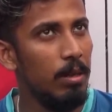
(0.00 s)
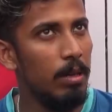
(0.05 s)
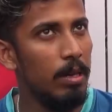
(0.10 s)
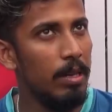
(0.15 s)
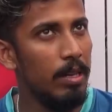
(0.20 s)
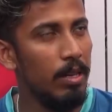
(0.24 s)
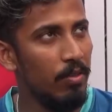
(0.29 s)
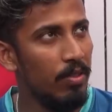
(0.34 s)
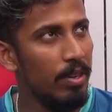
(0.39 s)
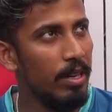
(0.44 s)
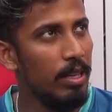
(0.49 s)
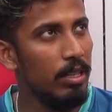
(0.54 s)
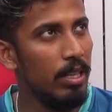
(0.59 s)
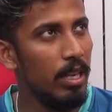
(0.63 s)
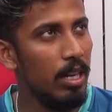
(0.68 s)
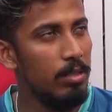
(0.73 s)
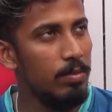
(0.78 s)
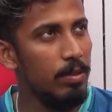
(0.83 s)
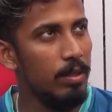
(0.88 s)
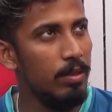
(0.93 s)
in a week,
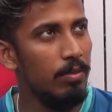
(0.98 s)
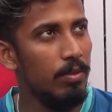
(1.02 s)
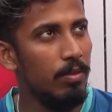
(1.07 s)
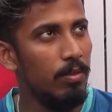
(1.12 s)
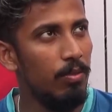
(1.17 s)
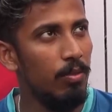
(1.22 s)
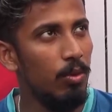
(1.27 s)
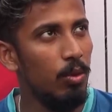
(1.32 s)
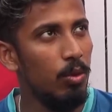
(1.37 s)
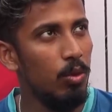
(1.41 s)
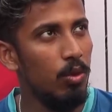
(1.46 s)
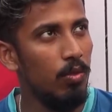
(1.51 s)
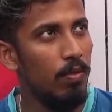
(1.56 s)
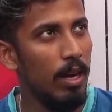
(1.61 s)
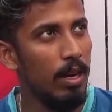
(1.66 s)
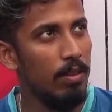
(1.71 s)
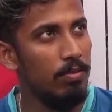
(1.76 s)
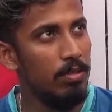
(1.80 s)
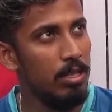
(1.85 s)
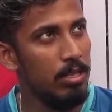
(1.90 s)
there has been 4 to
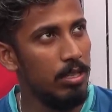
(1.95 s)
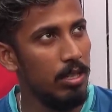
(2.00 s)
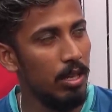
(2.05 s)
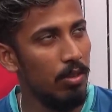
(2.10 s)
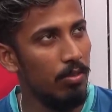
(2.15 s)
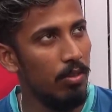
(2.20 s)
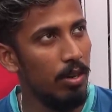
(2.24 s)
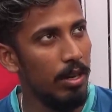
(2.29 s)
5 sessions of